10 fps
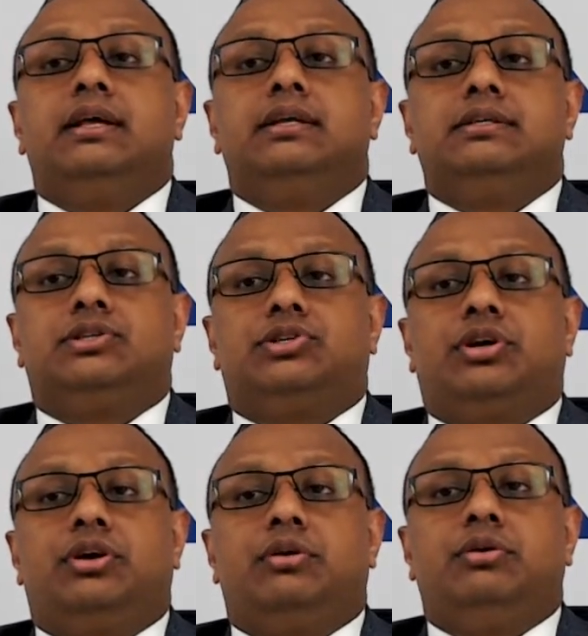
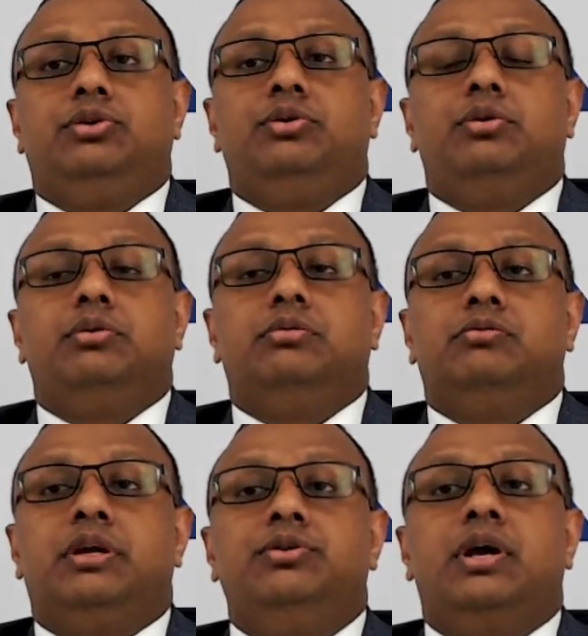so
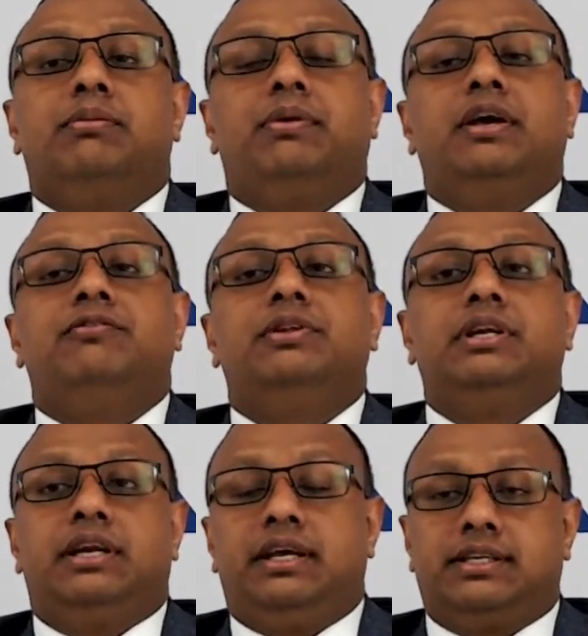when you apply for the
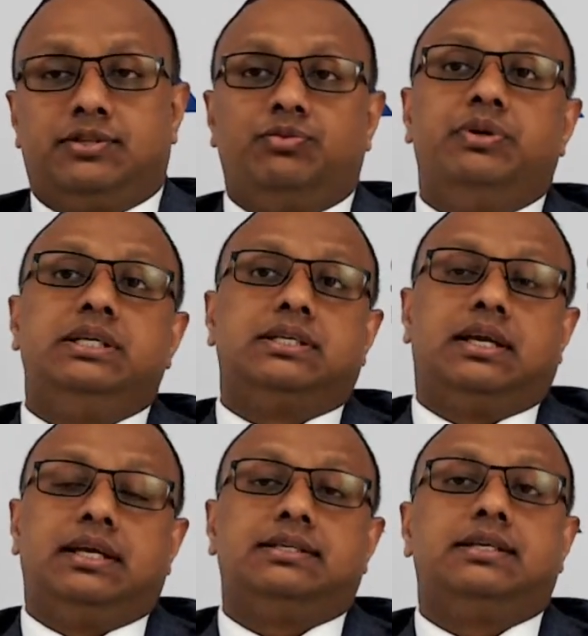next visa,
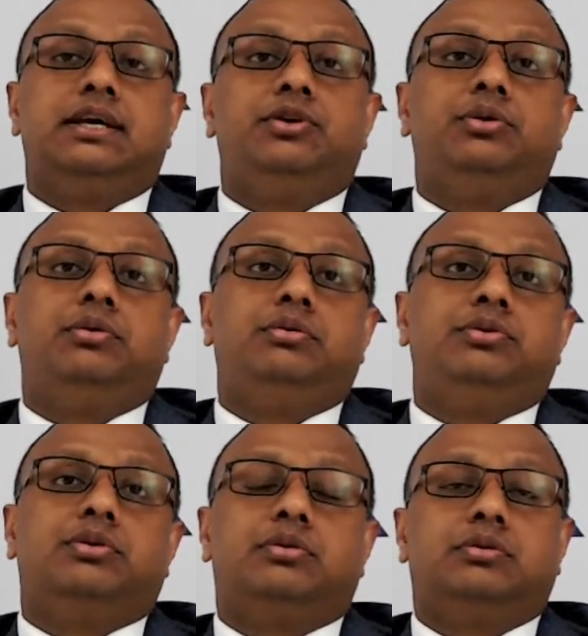let's say
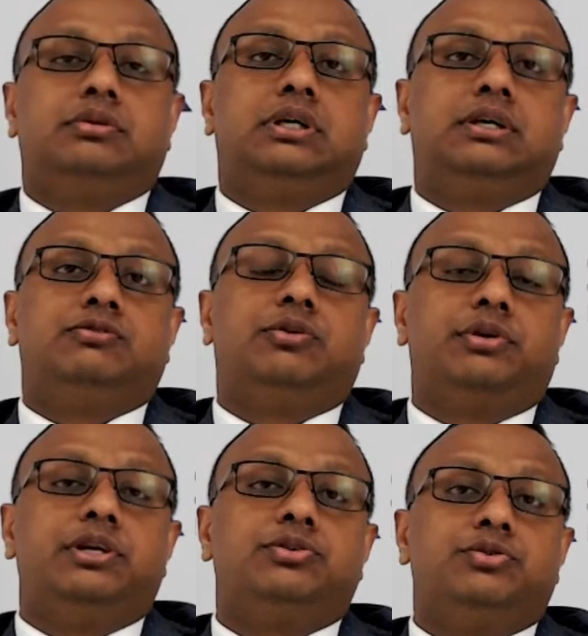your
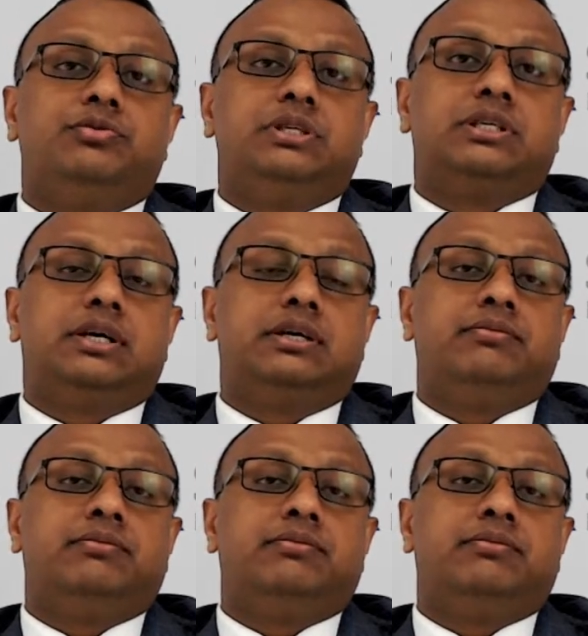482 visa